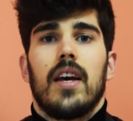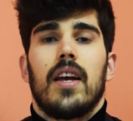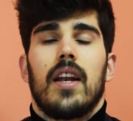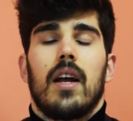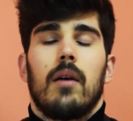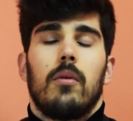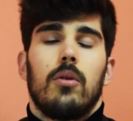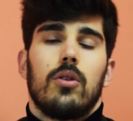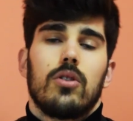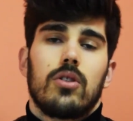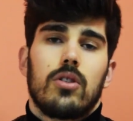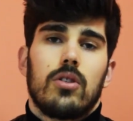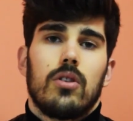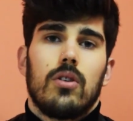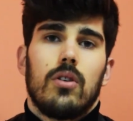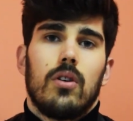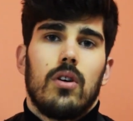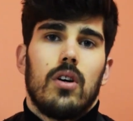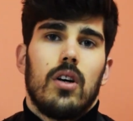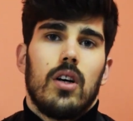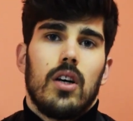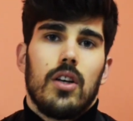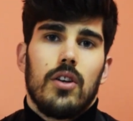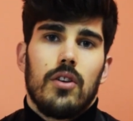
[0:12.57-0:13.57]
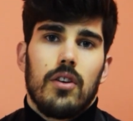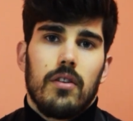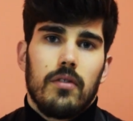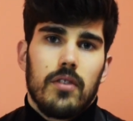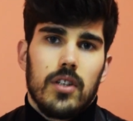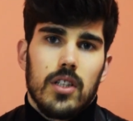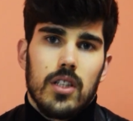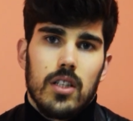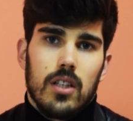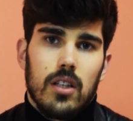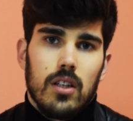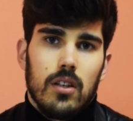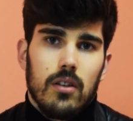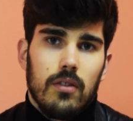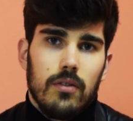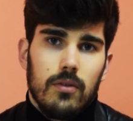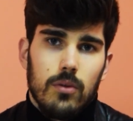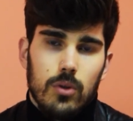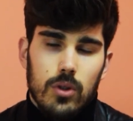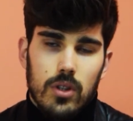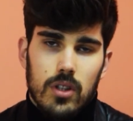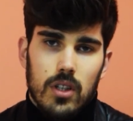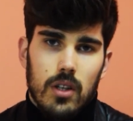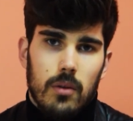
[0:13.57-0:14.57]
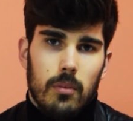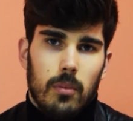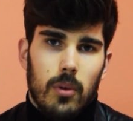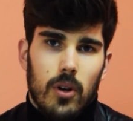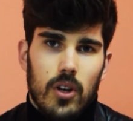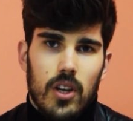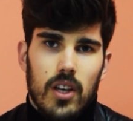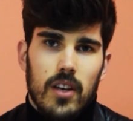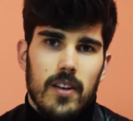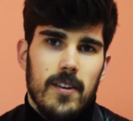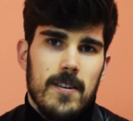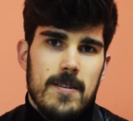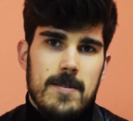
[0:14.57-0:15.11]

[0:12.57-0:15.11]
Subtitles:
and I'm also a University of Worcester athlete.